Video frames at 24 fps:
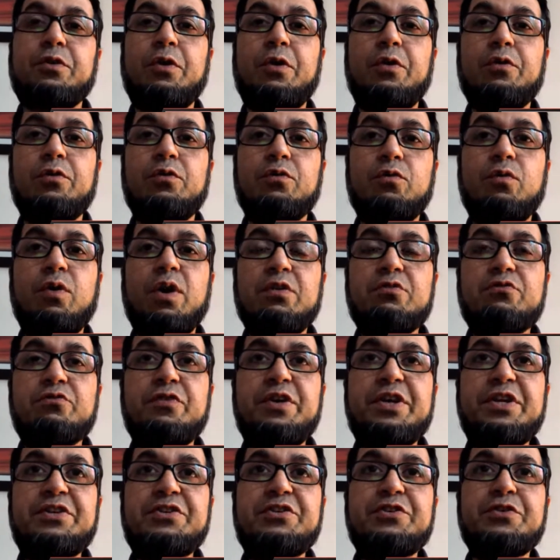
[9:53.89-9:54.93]
So what
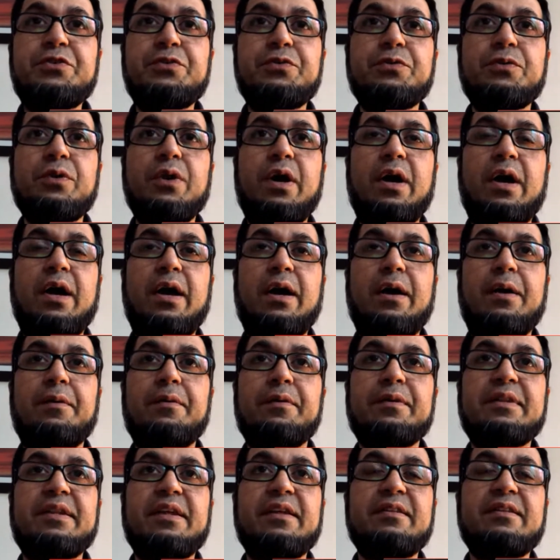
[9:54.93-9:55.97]
we do,
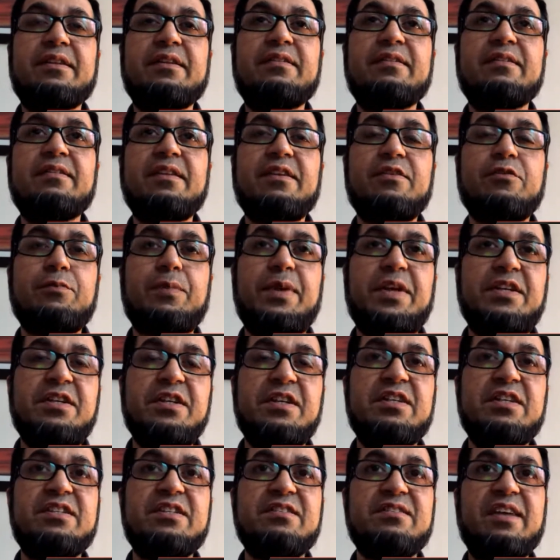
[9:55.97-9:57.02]
this is a
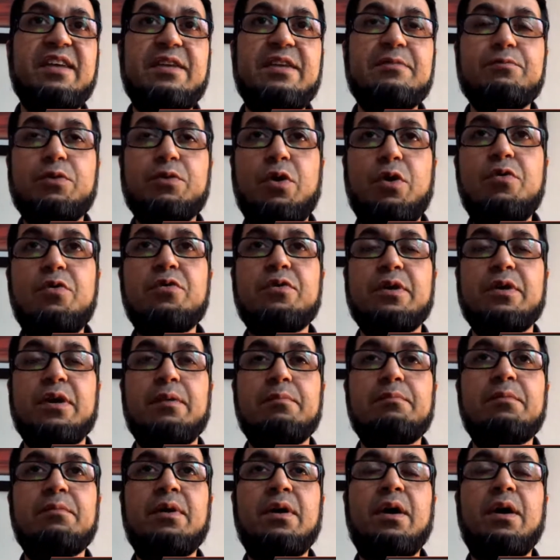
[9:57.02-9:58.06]
specially designed
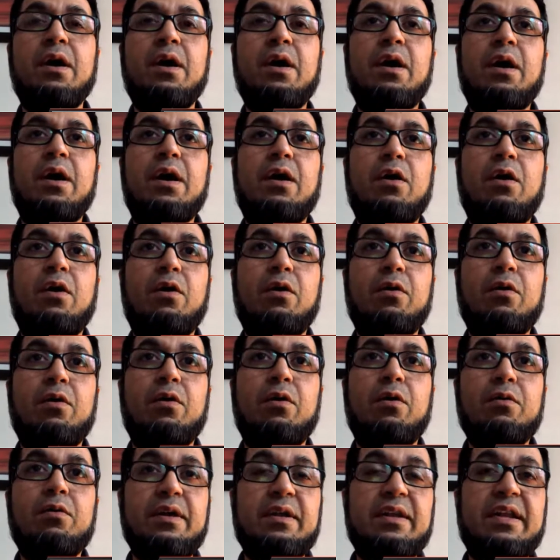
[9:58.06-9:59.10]
program,
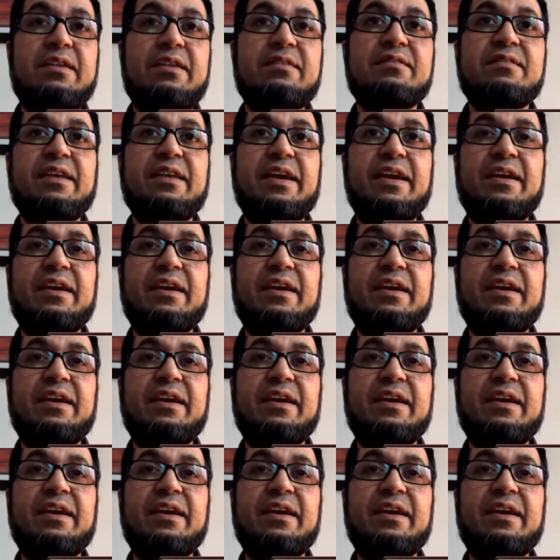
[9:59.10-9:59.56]
or let's say